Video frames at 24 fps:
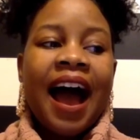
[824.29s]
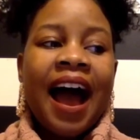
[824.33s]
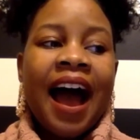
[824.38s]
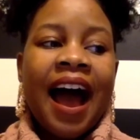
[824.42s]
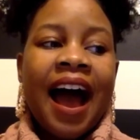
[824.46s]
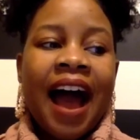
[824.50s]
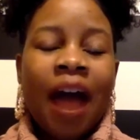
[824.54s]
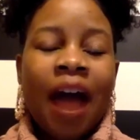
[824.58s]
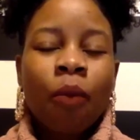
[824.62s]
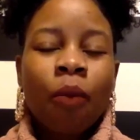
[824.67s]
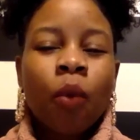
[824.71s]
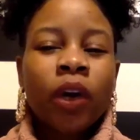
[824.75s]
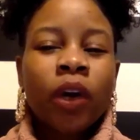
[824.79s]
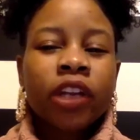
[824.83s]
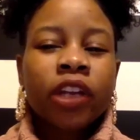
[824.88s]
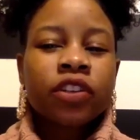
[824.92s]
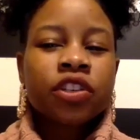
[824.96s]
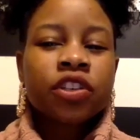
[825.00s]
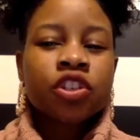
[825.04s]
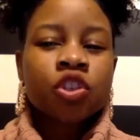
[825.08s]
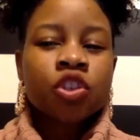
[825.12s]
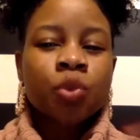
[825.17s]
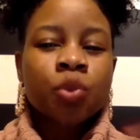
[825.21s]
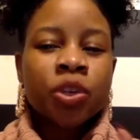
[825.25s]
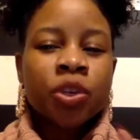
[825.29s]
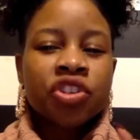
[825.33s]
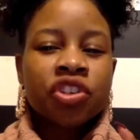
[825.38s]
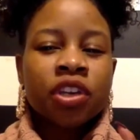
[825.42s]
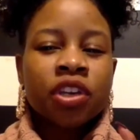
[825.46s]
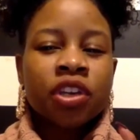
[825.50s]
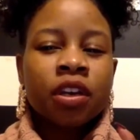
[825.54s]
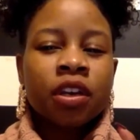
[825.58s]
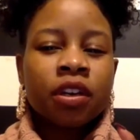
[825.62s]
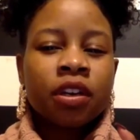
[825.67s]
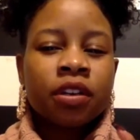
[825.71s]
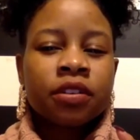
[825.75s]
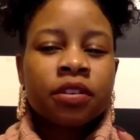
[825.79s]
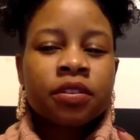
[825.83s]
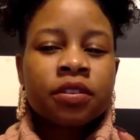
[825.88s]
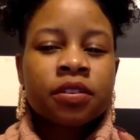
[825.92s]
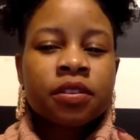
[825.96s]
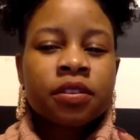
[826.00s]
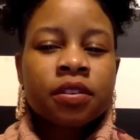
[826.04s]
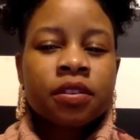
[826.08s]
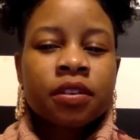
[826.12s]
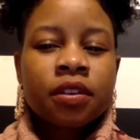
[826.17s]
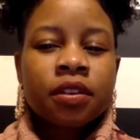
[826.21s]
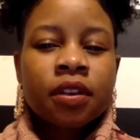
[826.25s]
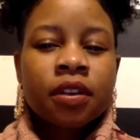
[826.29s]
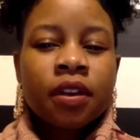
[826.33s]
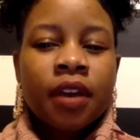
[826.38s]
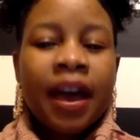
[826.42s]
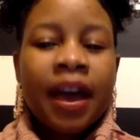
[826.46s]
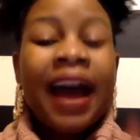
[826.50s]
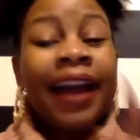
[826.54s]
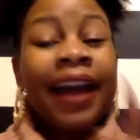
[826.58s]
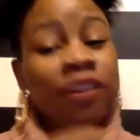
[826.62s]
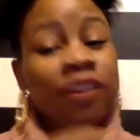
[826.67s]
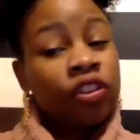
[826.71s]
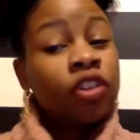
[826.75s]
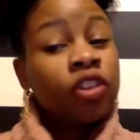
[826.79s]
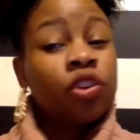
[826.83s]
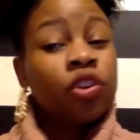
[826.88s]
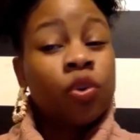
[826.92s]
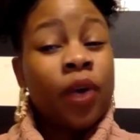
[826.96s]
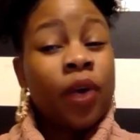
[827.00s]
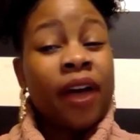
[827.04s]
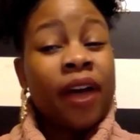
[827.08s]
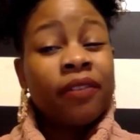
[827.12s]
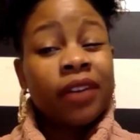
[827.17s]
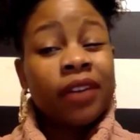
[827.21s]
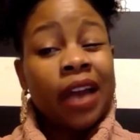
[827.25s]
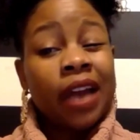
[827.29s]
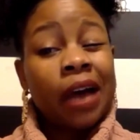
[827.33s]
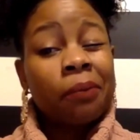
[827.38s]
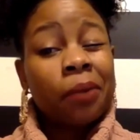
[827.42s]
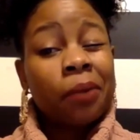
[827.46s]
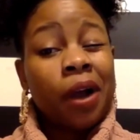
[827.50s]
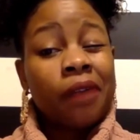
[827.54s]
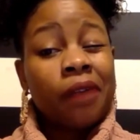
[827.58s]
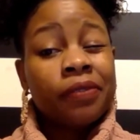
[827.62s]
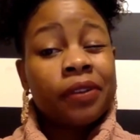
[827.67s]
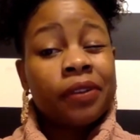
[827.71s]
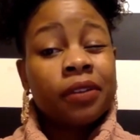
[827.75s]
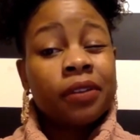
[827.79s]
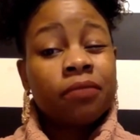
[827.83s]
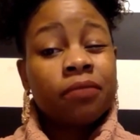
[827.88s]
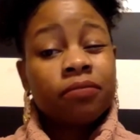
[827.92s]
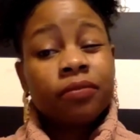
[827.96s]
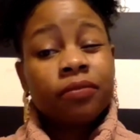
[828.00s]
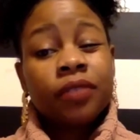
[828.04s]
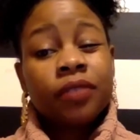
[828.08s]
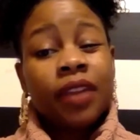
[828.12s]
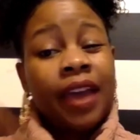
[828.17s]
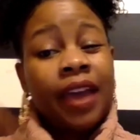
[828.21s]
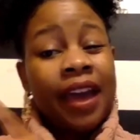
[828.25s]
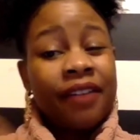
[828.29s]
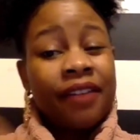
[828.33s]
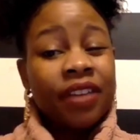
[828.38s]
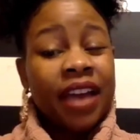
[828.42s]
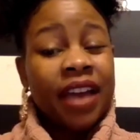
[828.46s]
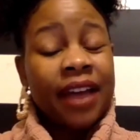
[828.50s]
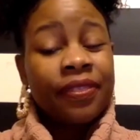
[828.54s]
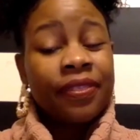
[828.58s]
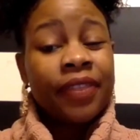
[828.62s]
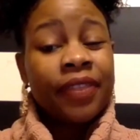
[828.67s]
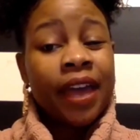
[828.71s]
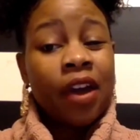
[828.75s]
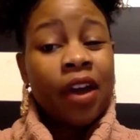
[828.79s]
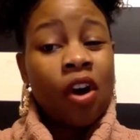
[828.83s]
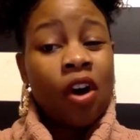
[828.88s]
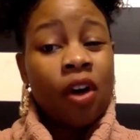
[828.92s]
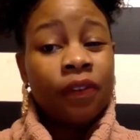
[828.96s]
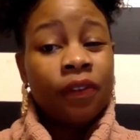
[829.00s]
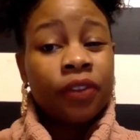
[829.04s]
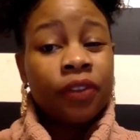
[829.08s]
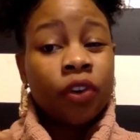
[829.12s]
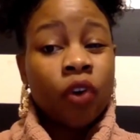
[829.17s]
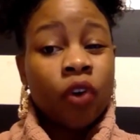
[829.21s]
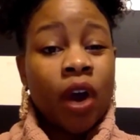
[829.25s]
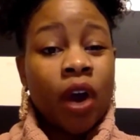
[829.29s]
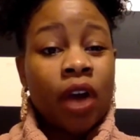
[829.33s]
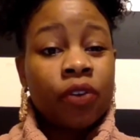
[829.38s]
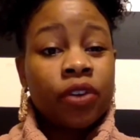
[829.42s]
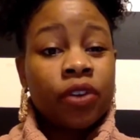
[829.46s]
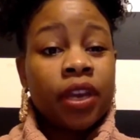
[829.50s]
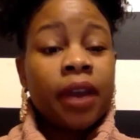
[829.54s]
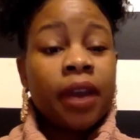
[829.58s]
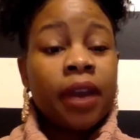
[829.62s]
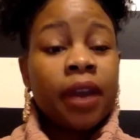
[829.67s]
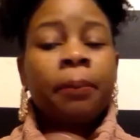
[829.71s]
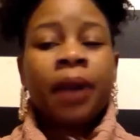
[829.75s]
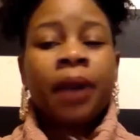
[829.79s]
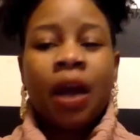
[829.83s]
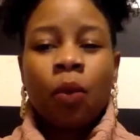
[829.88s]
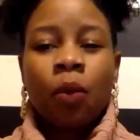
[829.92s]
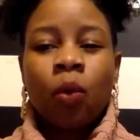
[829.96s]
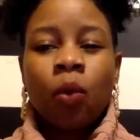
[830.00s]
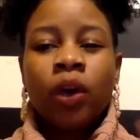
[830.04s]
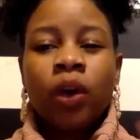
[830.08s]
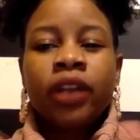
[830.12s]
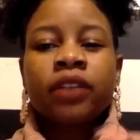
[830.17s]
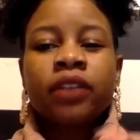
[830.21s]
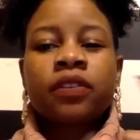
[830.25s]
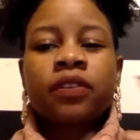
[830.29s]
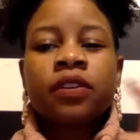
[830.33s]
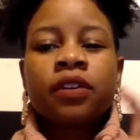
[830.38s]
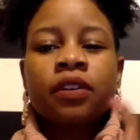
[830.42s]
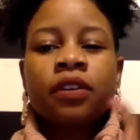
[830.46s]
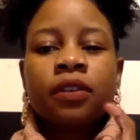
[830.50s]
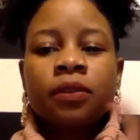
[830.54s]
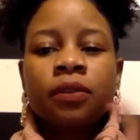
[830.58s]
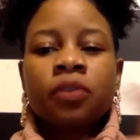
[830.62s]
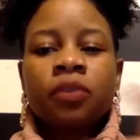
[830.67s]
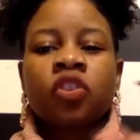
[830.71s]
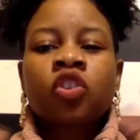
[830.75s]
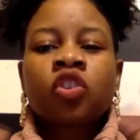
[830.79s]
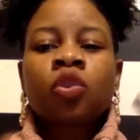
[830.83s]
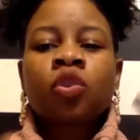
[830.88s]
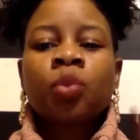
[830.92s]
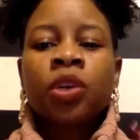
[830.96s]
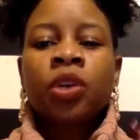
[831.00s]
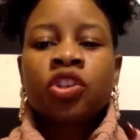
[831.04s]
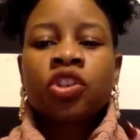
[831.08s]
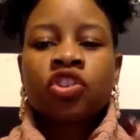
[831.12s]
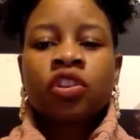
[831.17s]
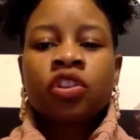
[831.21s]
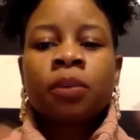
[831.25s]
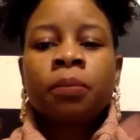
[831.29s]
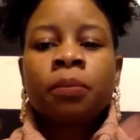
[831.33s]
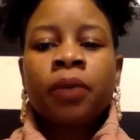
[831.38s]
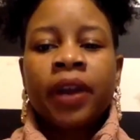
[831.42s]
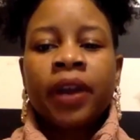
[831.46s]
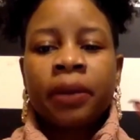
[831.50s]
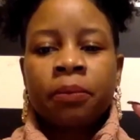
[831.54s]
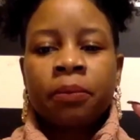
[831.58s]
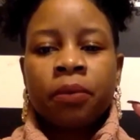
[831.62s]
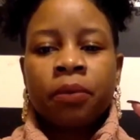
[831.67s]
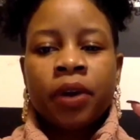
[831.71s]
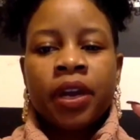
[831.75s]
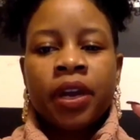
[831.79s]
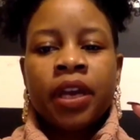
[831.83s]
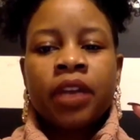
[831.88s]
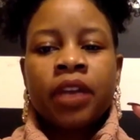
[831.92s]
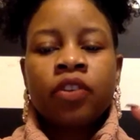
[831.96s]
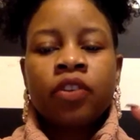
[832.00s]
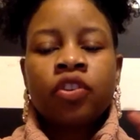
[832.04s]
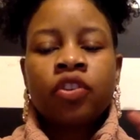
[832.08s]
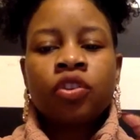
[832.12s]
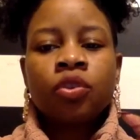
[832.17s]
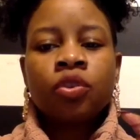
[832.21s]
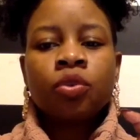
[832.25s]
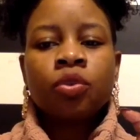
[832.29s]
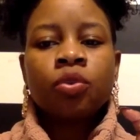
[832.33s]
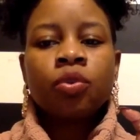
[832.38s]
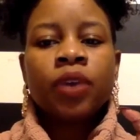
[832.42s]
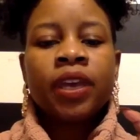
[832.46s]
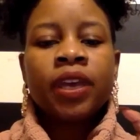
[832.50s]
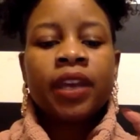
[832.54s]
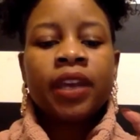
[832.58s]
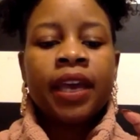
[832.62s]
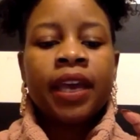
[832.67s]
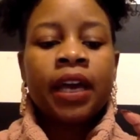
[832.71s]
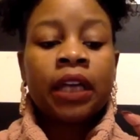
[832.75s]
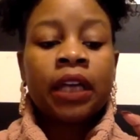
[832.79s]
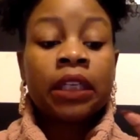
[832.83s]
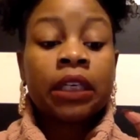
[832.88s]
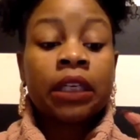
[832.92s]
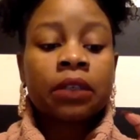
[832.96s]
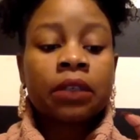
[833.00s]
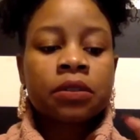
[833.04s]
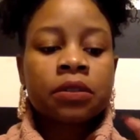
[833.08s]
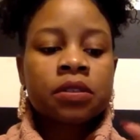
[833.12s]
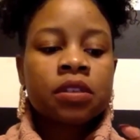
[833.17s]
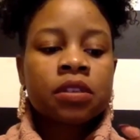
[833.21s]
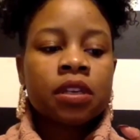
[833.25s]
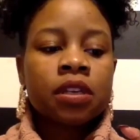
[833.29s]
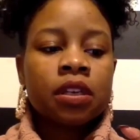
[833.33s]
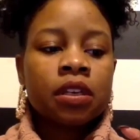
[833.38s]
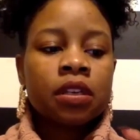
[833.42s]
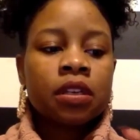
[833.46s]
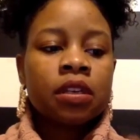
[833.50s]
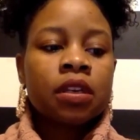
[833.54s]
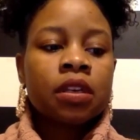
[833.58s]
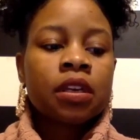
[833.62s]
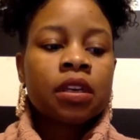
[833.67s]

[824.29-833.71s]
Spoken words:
I wanted to switch gears. I actually do have a nonprofit. Haven't got that off the ground yet, but I wanted to switch the Break Bread to an LLC.